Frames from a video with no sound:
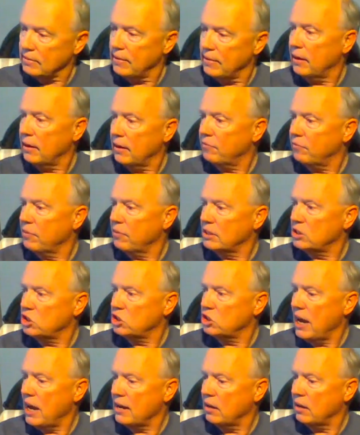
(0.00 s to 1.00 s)
it there for the
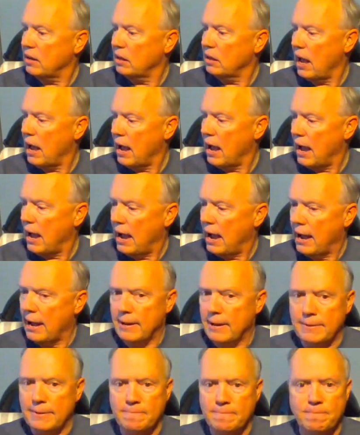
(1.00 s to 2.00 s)
channel.
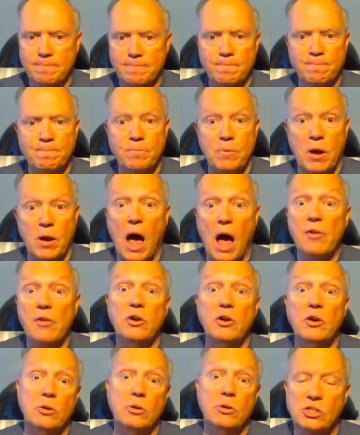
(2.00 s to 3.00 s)

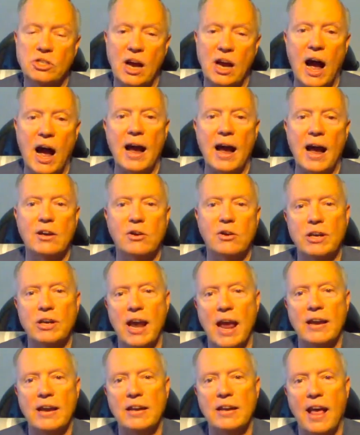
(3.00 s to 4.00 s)
Other news, I
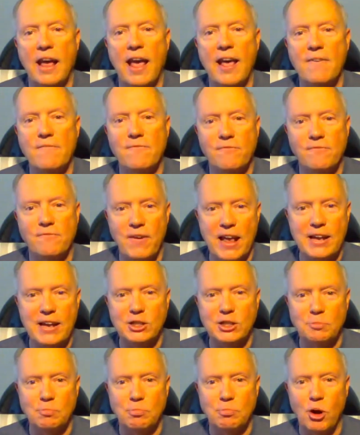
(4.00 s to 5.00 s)
created a
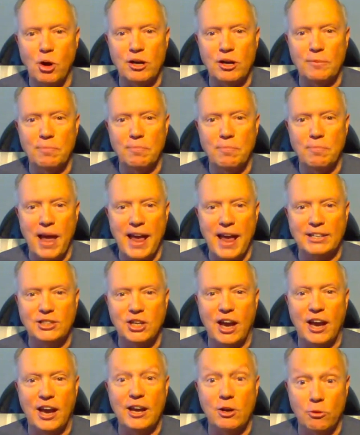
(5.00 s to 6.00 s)
Facebook
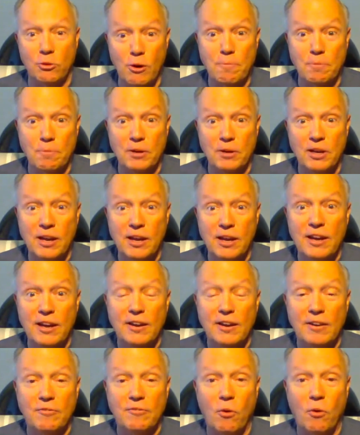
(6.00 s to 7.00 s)
page, a group
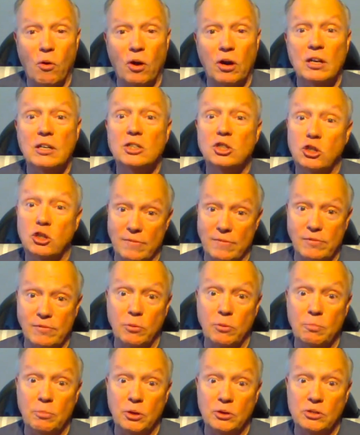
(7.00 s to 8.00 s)
for
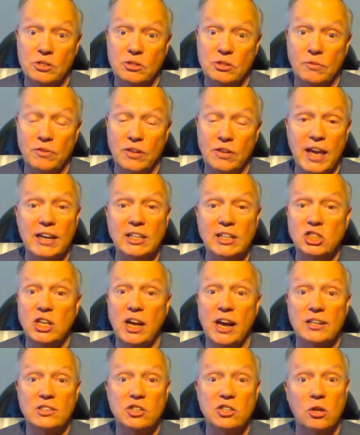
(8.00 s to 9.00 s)
Traveling with Bruce. So if you get a
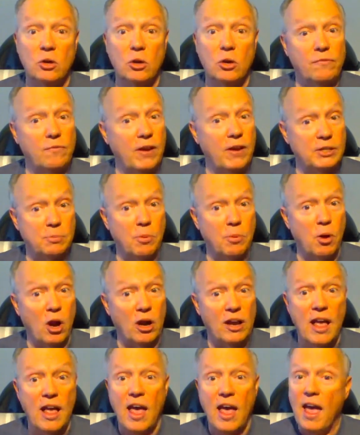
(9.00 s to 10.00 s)
chance to go to
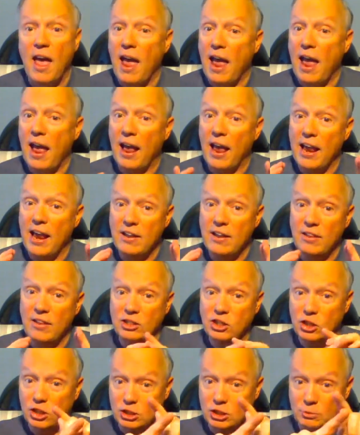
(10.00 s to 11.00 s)
Facebook, in
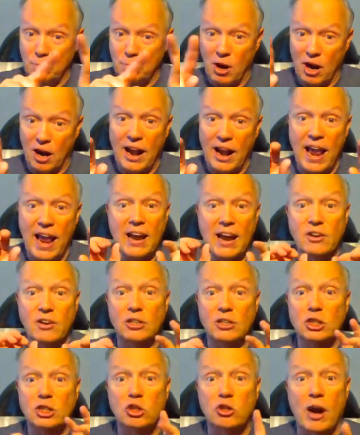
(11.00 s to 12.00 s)
the search bar,
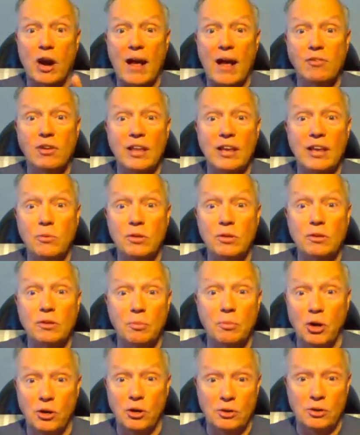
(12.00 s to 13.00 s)
enter Traveling
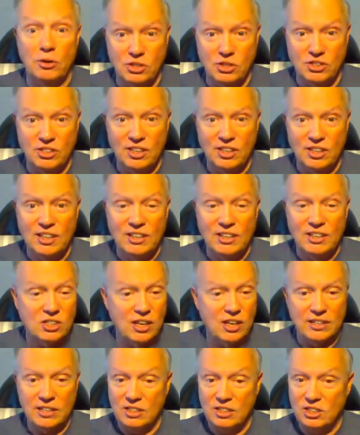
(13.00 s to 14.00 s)
with Bruce,
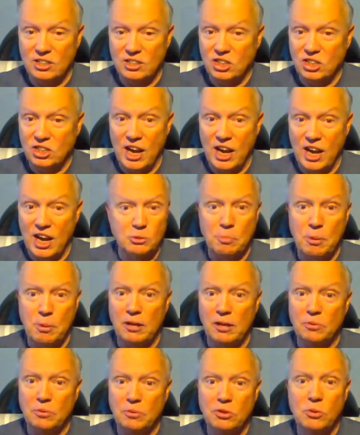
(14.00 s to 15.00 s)
just like the channel is
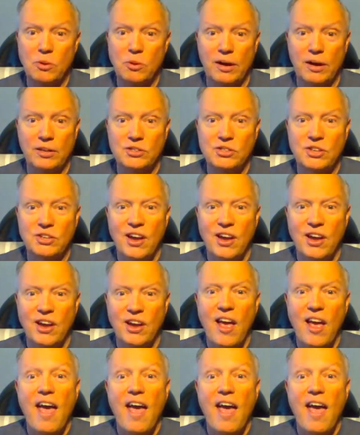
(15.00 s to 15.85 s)
spelled with two L's,